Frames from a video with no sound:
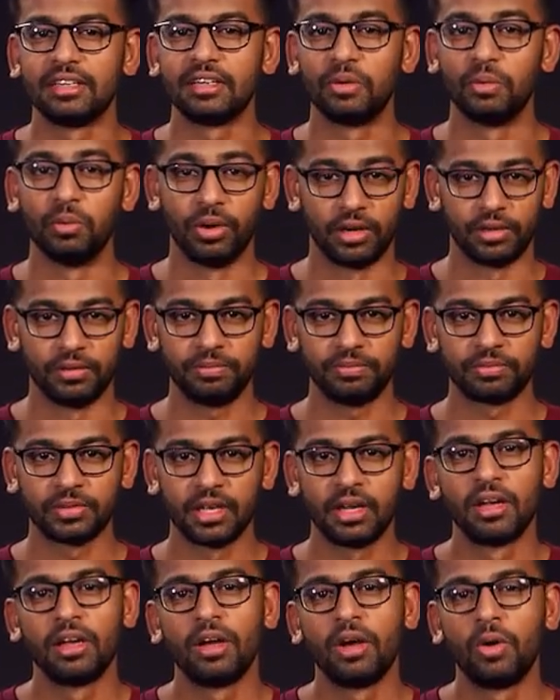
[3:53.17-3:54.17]
Well,
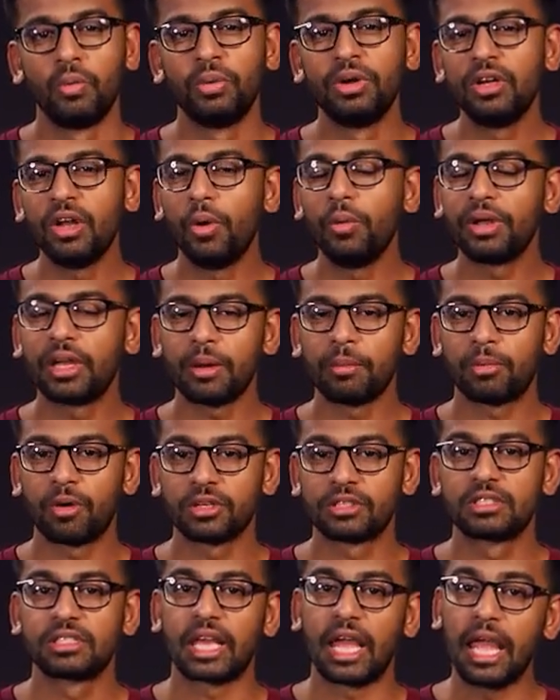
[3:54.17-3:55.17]
we know we can
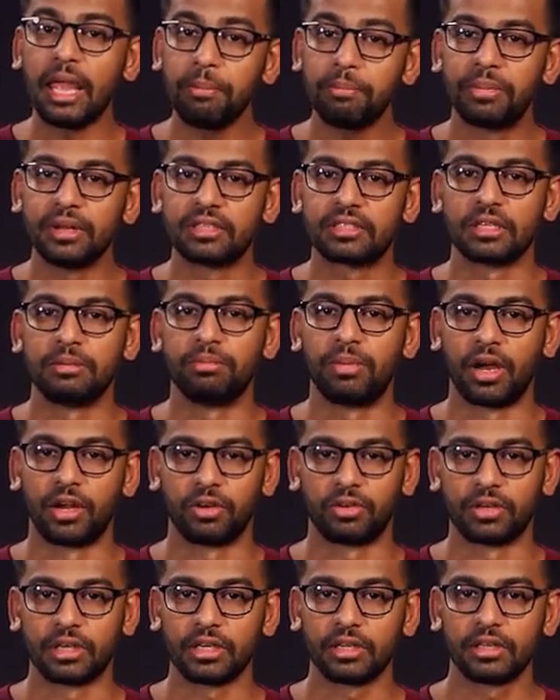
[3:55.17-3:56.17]
process 8 bits in
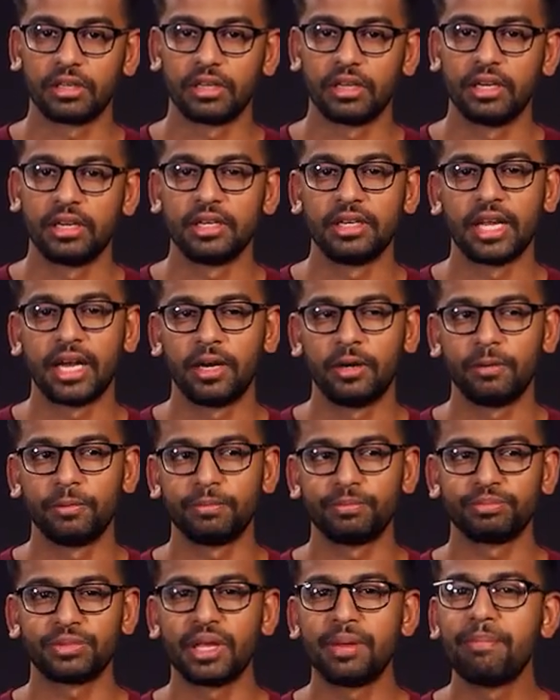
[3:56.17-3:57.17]
binary. Now,
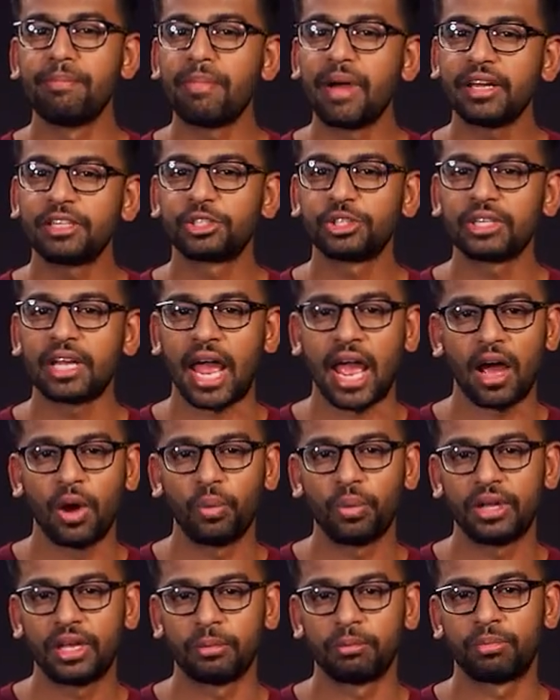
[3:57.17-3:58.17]
imagine how
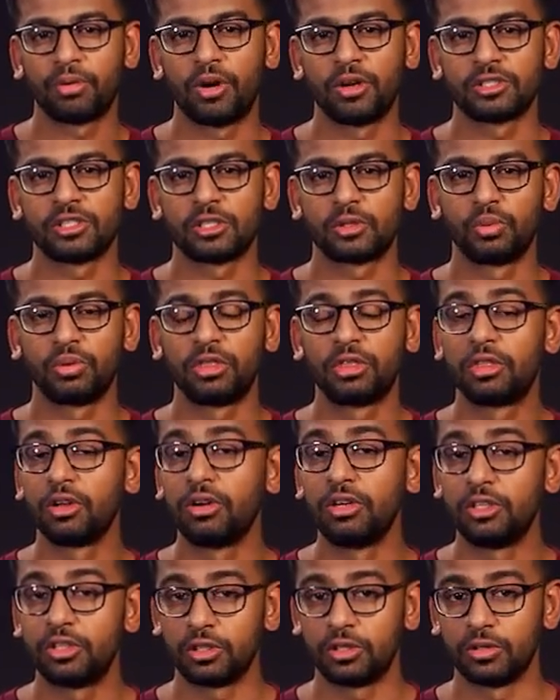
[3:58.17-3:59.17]
we can process with
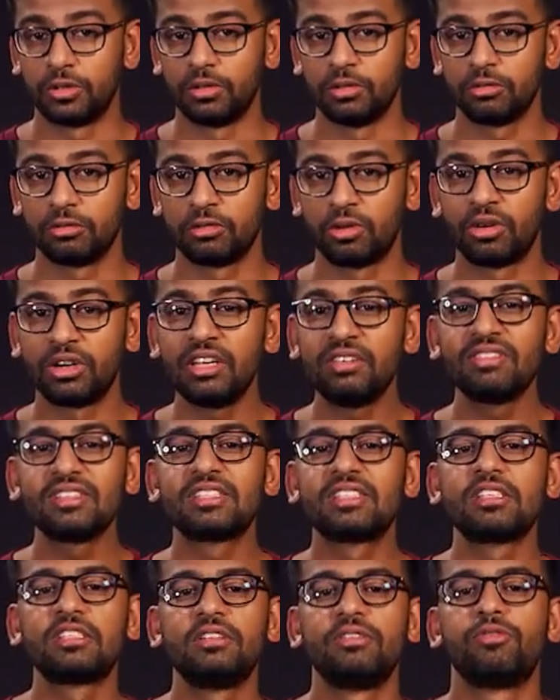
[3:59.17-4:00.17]
32 or even
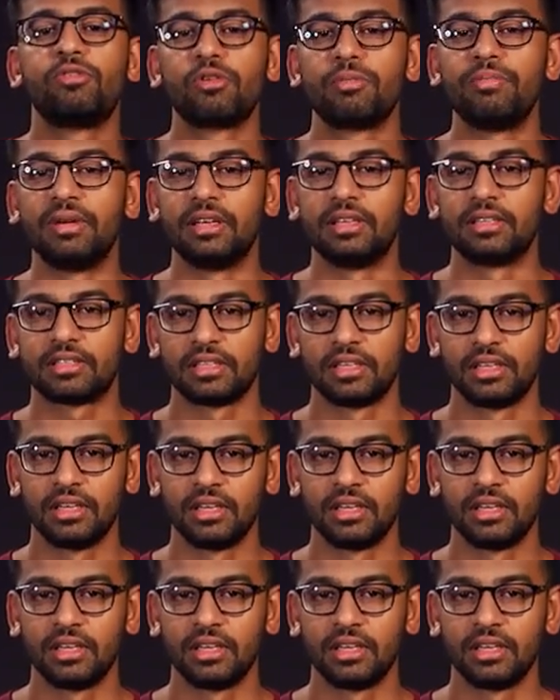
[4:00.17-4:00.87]
64 bits.